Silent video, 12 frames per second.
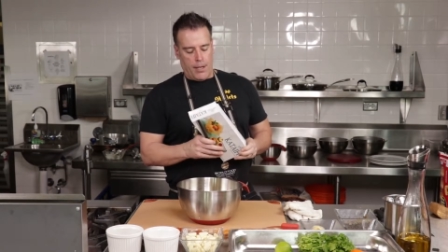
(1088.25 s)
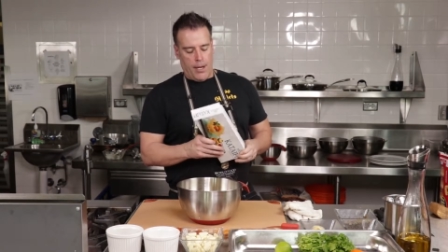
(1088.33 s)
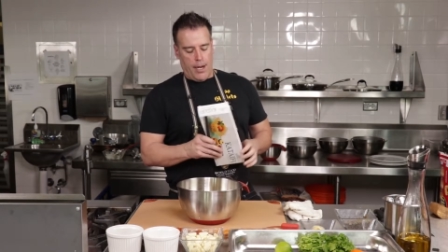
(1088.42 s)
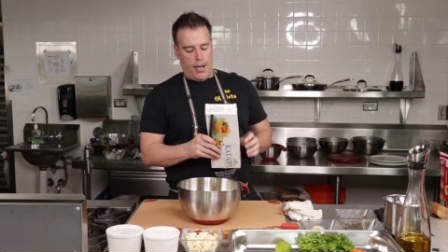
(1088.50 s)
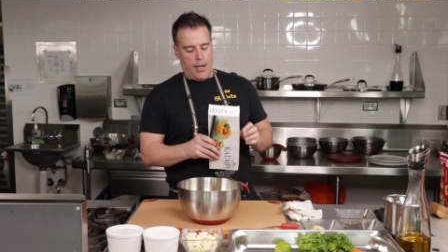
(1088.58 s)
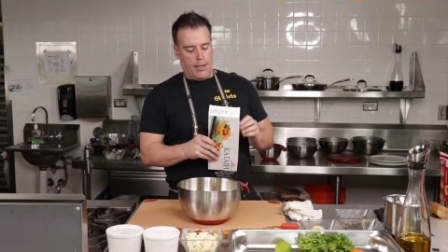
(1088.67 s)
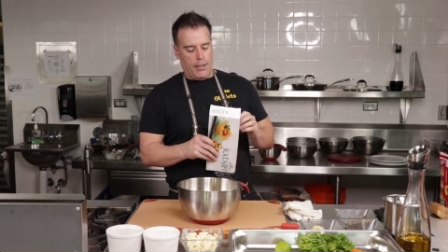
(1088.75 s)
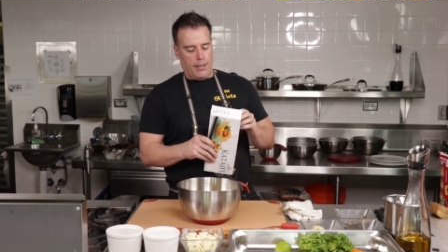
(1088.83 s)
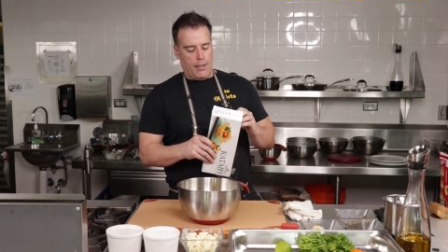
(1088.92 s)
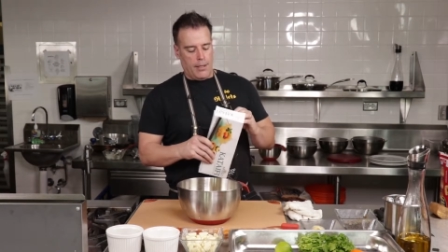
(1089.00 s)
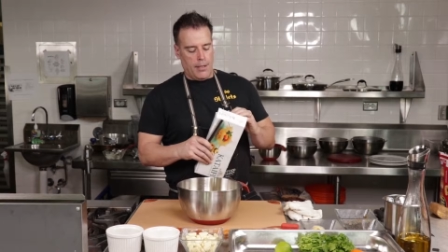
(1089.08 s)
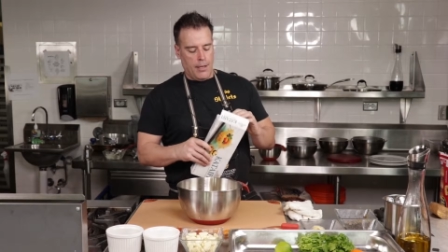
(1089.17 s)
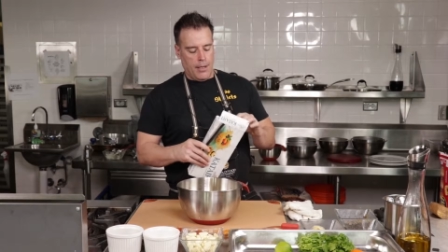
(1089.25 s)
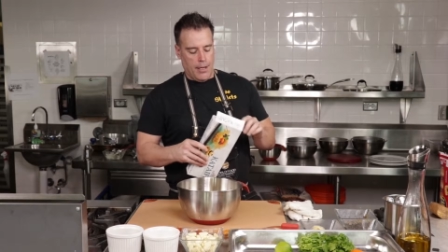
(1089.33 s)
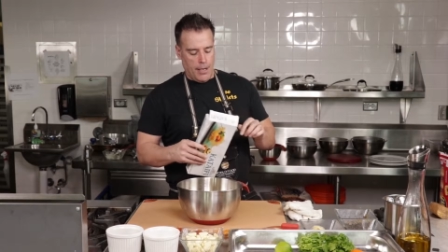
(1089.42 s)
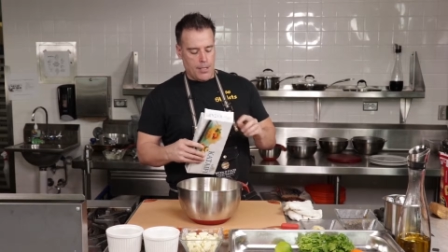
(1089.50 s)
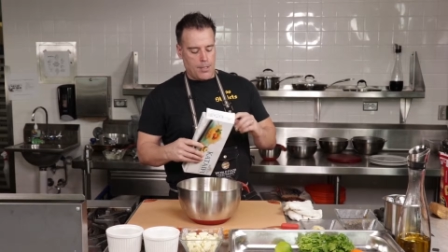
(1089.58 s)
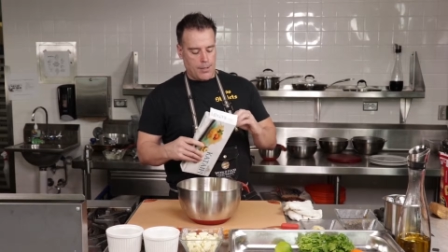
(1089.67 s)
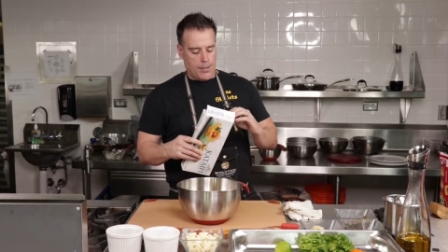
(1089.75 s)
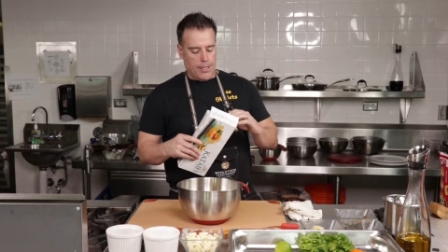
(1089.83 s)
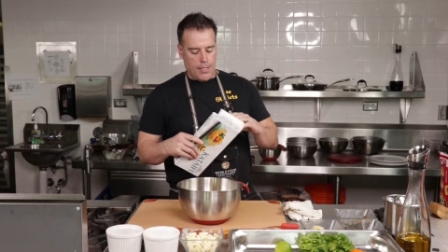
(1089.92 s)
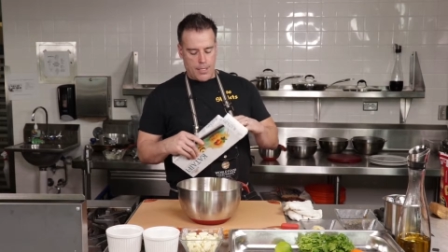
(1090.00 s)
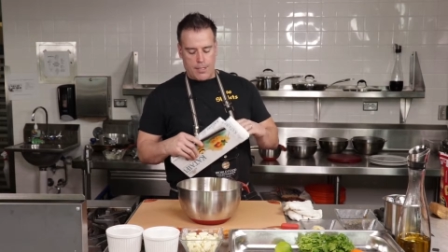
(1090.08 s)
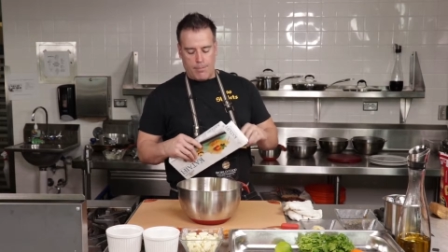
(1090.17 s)
And it
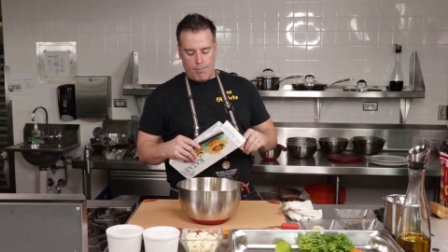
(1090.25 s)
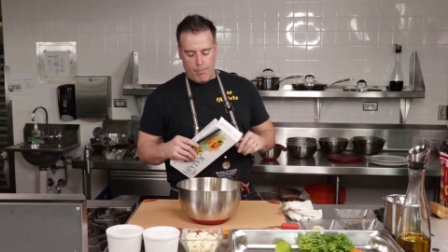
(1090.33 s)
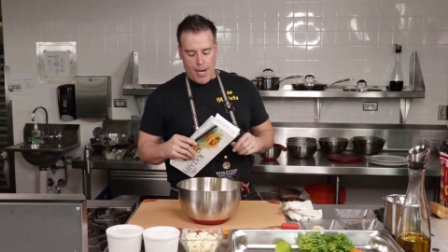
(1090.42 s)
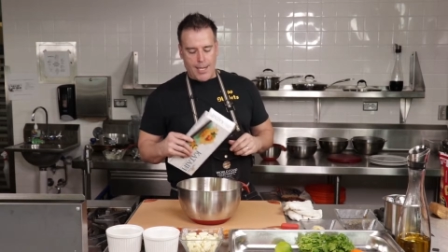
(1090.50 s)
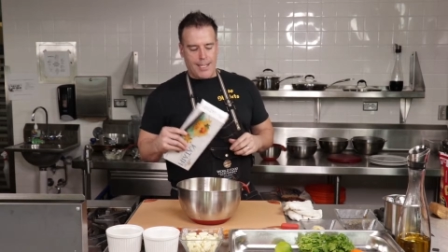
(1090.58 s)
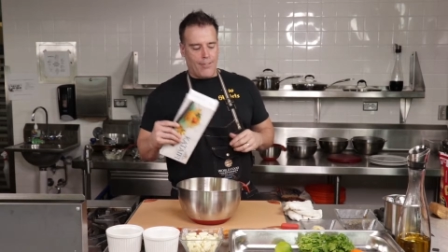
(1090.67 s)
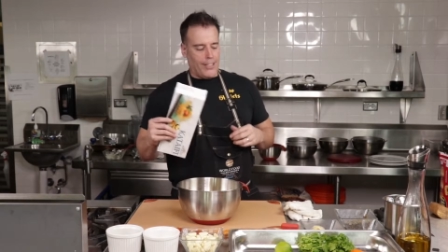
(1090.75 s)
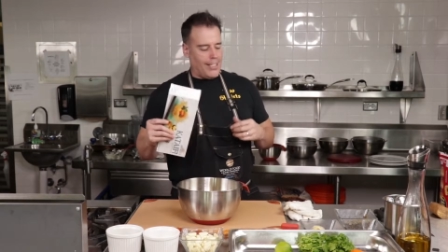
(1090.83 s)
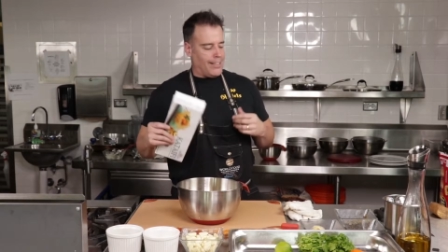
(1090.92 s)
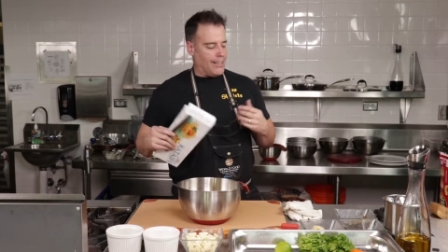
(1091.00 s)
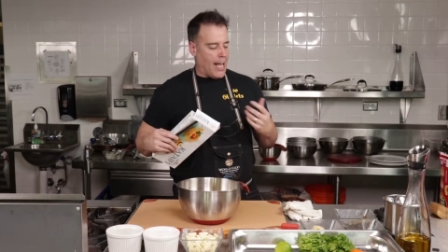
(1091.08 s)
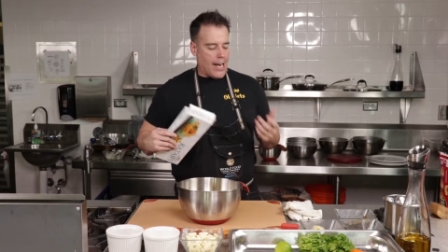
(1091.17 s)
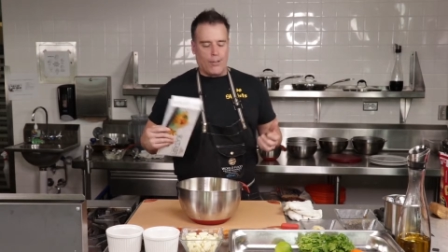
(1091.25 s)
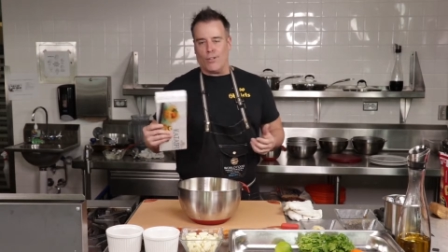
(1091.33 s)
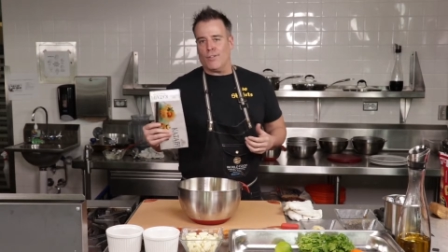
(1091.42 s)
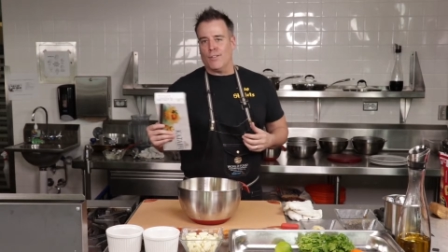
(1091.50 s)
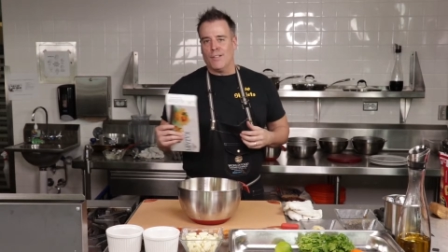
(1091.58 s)
makes everything lighter,